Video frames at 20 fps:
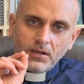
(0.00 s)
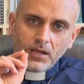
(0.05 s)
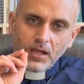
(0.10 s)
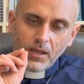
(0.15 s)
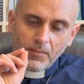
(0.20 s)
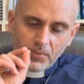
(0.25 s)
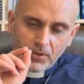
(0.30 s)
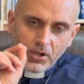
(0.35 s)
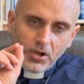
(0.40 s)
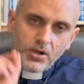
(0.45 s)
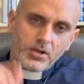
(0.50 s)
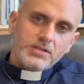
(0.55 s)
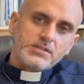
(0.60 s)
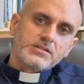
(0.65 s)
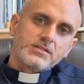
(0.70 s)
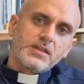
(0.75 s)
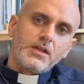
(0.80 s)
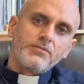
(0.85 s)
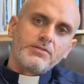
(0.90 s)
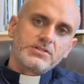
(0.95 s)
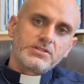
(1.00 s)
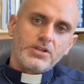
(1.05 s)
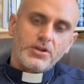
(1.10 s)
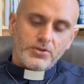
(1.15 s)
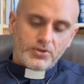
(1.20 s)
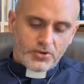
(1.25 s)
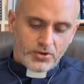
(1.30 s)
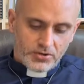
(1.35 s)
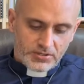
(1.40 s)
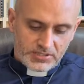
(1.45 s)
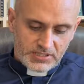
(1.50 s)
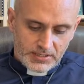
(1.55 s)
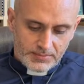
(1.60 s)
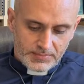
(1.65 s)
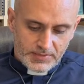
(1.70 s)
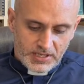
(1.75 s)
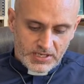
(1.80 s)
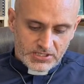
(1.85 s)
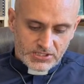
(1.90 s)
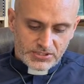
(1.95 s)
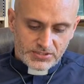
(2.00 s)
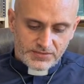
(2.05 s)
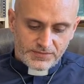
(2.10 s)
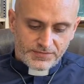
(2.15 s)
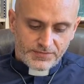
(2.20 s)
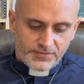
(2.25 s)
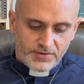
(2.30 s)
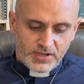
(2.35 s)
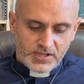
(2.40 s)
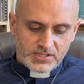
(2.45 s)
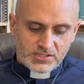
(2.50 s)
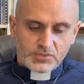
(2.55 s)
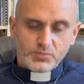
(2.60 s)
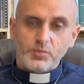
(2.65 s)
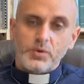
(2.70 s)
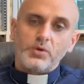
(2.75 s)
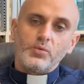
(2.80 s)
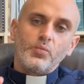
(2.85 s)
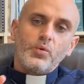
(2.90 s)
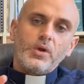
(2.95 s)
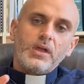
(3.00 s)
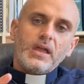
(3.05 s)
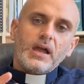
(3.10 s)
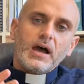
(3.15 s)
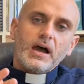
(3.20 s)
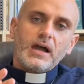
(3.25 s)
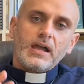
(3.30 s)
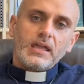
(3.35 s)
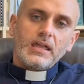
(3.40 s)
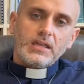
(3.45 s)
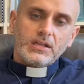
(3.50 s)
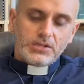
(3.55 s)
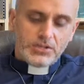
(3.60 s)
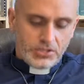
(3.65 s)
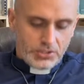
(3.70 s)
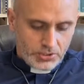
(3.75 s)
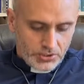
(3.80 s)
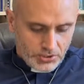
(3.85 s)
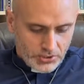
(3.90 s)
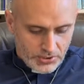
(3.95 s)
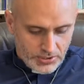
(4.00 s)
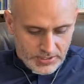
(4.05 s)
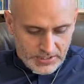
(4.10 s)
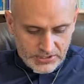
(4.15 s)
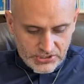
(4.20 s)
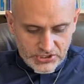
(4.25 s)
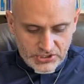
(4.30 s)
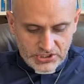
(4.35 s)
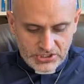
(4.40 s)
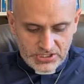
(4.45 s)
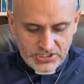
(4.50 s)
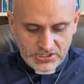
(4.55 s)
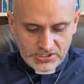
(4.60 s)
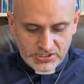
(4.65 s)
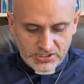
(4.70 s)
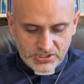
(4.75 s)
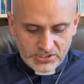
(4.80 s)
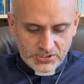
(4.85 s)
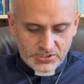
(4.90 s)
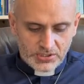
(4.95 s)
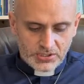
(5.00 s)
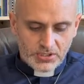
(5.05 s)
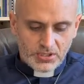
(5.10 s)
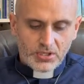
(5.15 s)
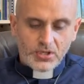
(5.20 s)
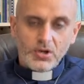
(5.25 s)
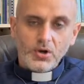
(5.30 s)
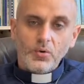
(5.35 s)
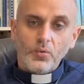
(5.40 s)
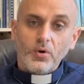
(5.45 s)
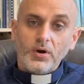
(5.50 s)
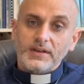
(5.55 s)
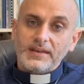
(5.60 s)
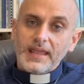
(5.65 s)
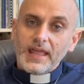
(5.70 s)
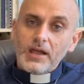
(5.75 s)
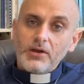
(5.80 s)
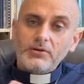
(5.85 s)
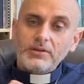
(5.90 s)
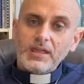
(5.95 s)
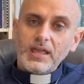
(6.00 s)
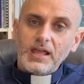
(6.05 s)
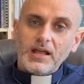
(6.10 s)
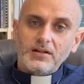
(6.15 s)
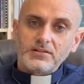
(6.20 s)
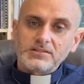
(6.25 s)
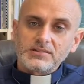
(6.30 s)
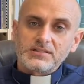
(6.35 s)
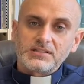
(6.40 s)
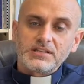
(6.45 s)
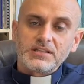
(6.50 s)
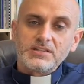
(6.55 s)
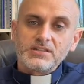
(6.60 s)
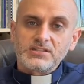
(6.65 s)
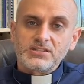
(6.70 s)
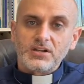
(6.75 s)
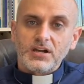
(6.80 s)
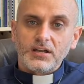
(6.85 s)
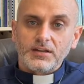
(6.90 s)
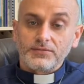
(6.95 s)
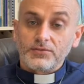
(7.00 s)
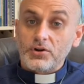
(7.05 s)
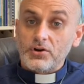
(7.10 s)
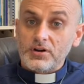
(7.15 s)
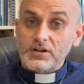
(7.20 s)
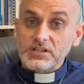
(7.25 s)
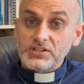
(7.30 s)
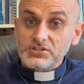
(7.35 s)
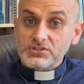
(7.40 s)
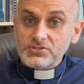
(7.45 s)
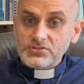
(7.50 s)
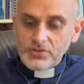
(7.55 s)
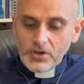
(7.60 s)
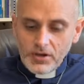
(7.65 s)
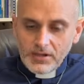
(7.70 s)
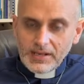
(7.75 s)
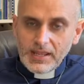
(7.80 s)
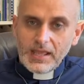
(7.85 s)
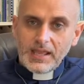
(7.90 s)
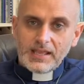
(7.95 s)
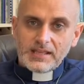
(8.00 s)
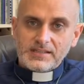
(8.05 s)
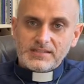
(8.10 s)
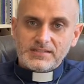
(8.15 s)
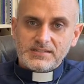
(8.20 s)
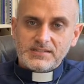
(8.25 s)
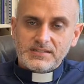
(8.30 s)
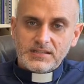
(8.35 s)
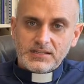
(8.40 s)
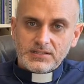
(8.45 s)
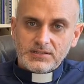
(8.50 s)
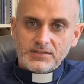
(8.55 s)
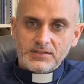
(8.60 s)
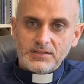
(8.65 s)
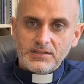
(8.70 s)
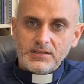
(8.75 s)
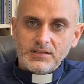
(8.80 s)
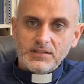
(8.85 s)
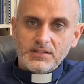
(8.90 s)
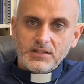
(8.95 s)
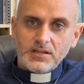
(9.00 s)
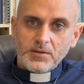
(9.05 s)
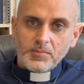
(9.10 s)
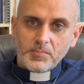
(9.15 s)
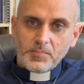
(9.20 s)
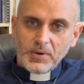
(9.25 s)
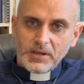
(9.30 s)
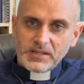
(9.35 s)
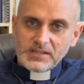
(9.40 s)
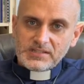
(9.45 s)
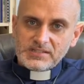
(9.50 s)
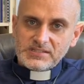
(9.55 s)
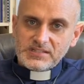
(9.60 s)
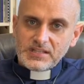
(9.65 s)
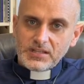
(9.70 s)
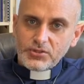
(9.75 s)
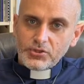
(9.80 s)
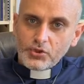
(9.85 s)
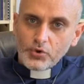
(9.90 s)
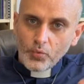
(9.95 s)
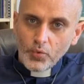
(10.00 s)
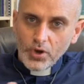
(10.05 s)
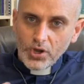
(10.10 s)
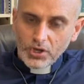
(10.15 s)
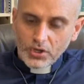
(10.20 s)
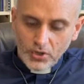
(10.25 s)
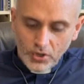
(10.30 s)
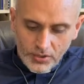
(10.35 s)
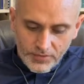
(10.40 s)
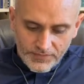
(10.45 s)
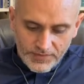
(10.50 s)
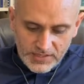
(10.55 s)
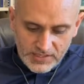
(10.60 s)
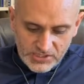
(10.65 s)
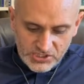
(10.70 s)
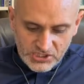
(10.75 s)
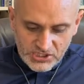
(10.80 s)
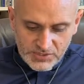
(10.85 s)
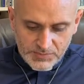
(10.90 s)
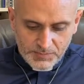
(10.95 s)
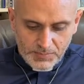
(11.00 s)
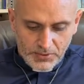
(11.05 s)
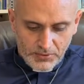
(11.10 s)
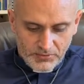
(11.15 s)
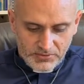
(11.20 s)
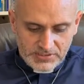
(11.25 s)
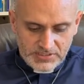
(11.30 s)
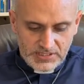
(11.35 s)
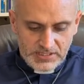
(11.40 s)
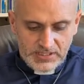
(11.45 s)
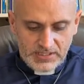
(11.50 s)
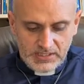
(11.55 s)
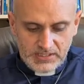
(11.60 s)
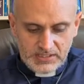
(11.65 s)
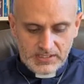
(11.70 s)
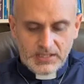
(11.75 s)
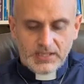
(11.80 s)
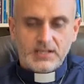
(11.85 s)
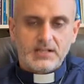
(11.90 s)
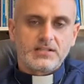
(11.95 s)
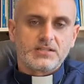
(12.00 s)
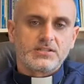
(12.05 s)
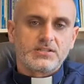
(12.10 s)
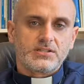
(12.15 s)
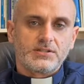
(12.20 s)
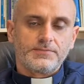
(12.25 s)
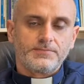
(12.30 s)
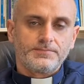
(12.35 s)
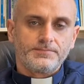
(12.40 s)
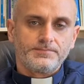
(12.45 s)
And because there is no condemnation for us when we are in Christ Jesus, what now counts in the sight of God is not our sin, but instead the work of his Spirit in us.